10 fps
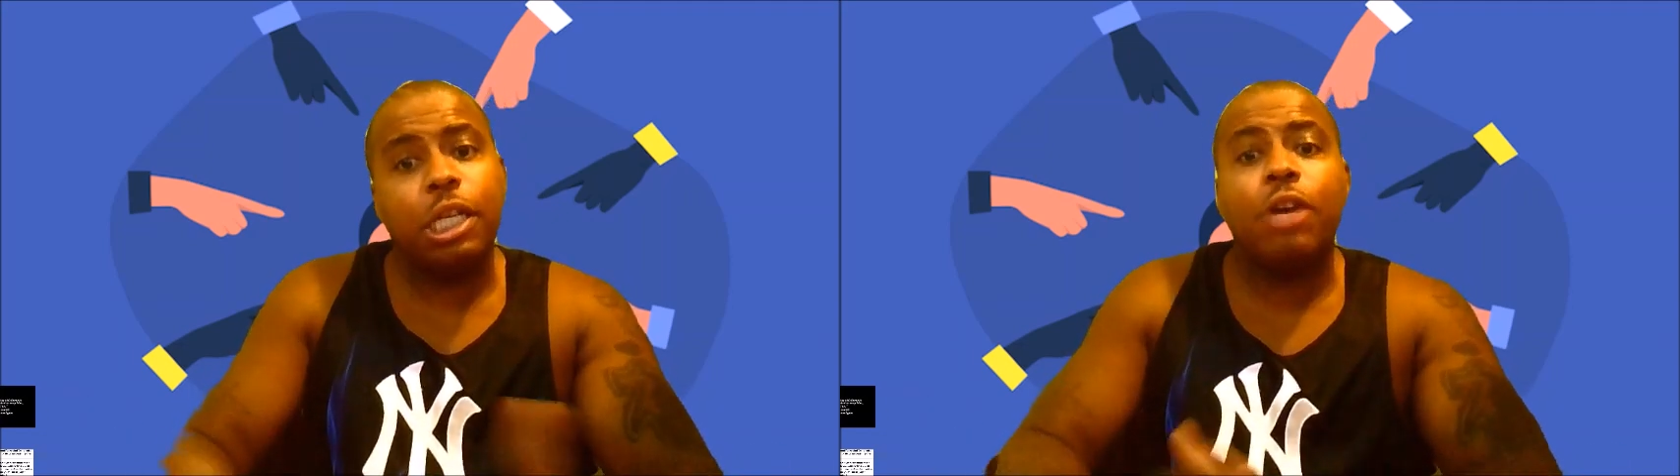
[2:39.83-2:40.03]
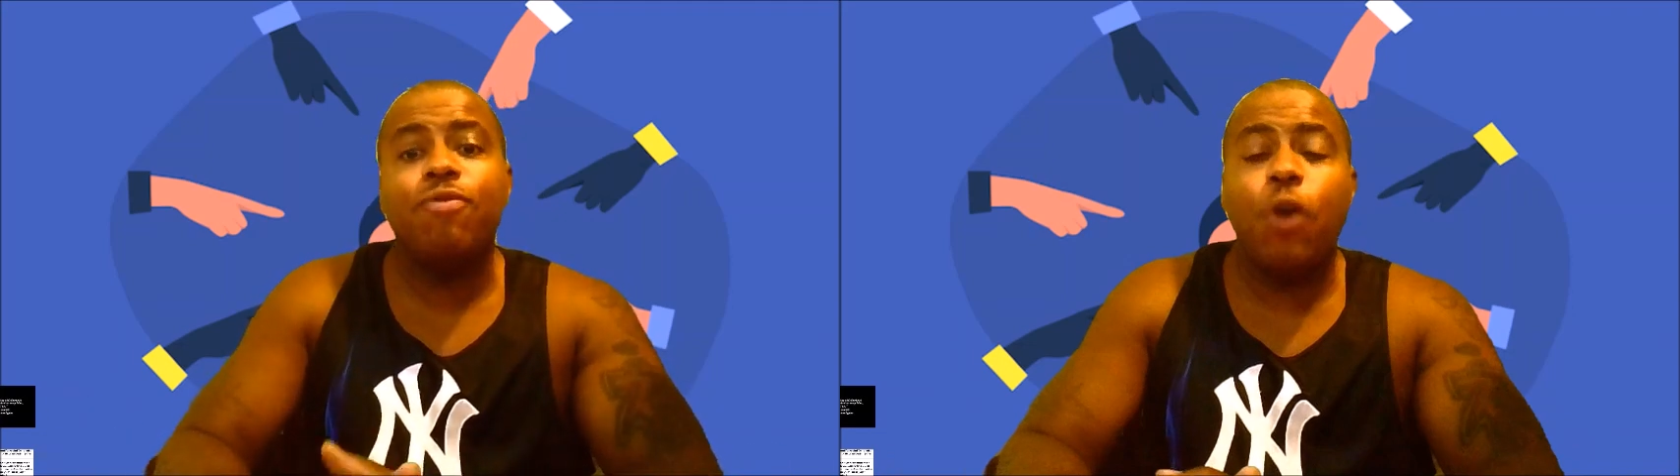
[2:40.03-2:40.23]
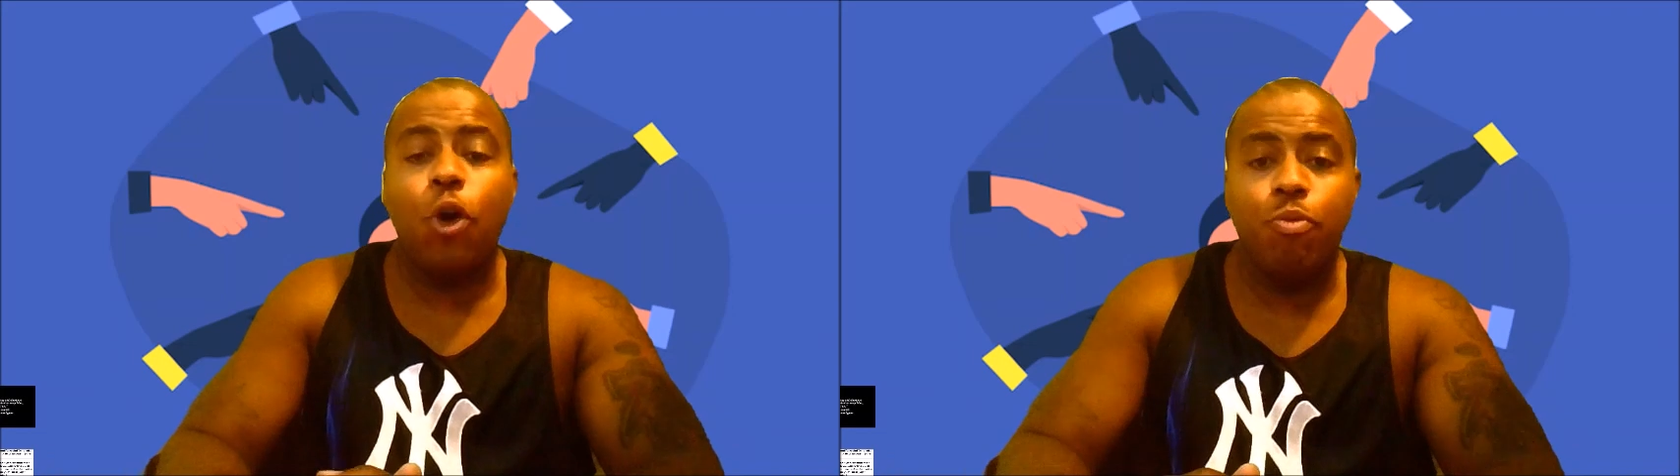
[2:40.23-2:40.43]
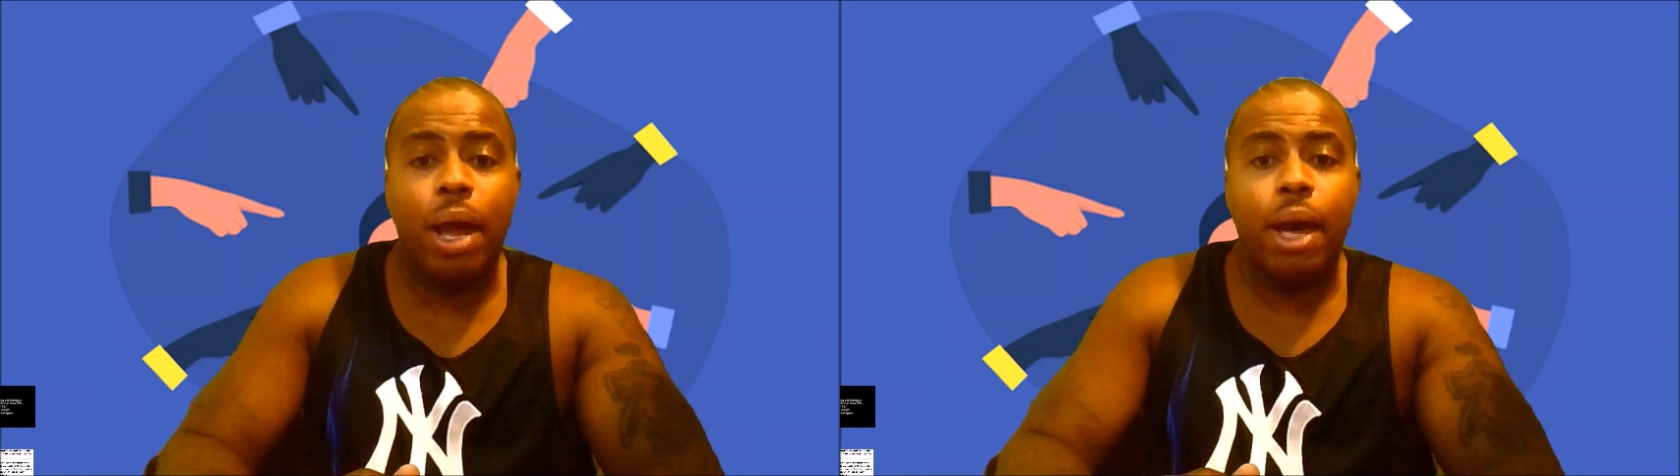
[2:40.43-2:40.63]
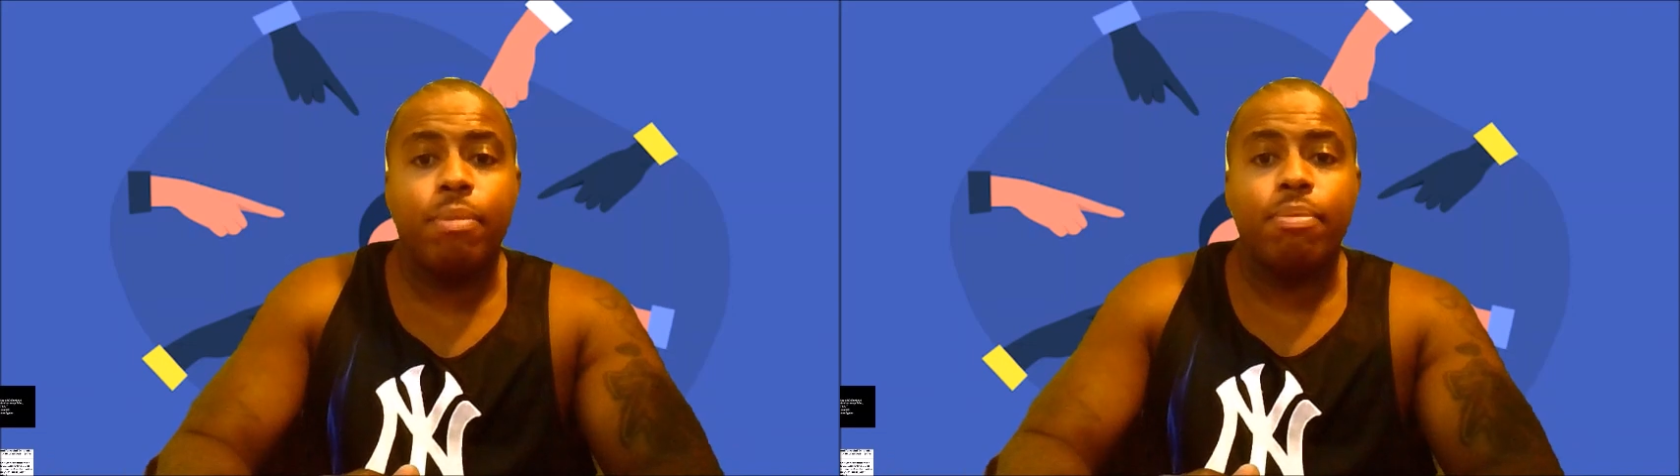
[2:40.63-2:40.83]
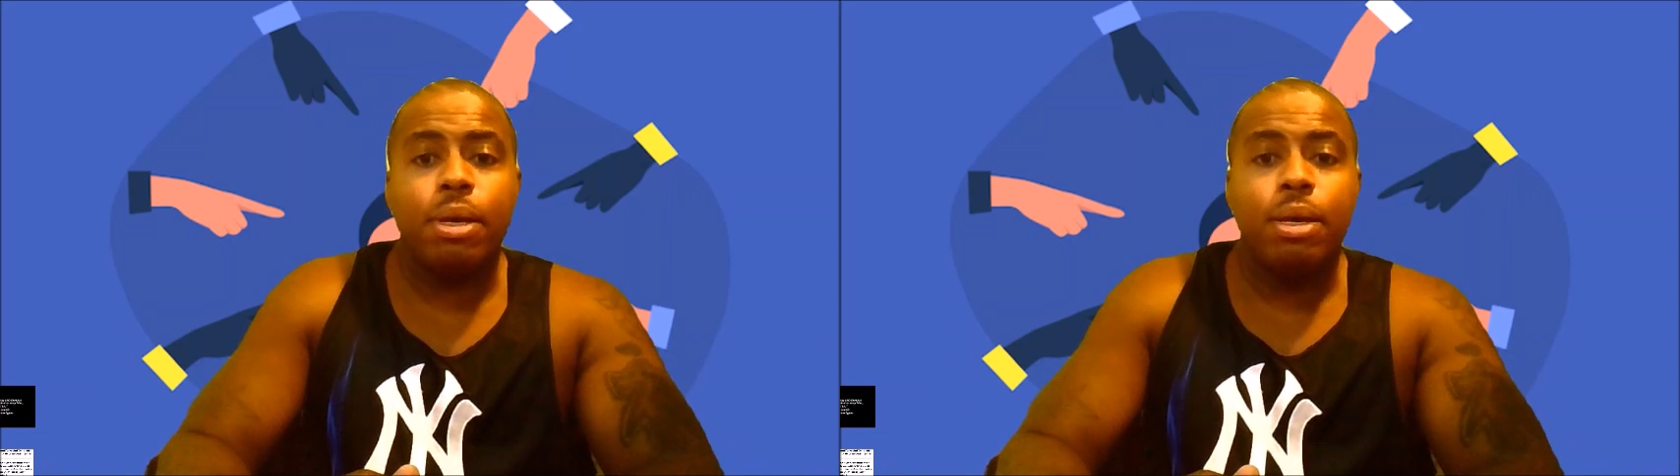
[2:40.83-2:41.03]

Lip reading: to confirm that.